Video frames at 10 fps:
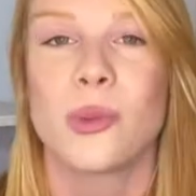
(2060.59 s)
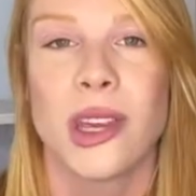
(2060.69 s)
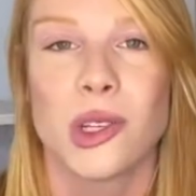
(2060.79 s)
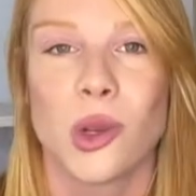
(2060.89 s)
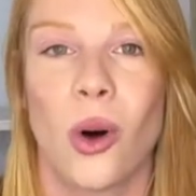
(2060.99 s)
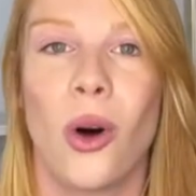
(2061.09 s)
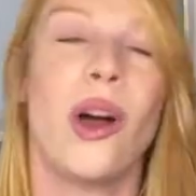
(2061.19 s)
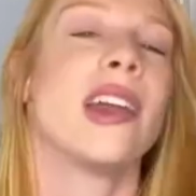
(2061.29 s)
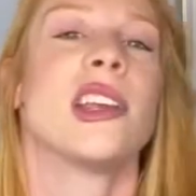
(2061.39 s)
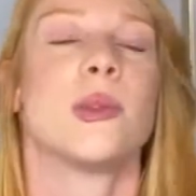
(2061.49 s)
my soul
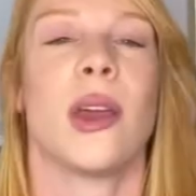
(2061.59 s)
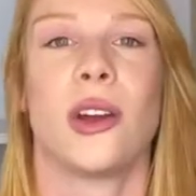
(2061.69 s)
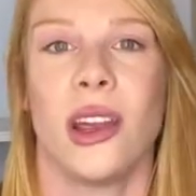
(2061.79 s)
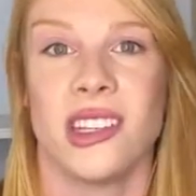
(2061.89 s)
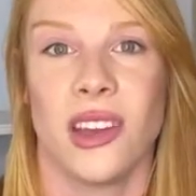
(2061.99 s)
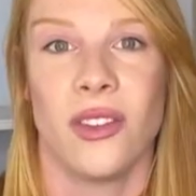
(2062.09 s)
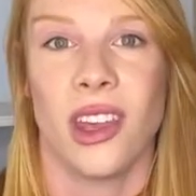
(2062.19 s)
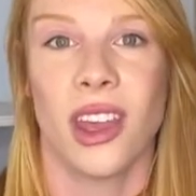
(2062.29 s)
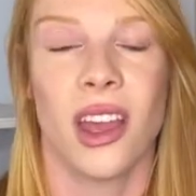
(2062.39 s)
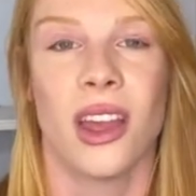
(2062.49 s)
and gets my
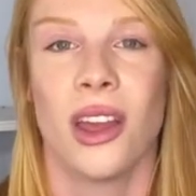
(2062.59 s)
creativity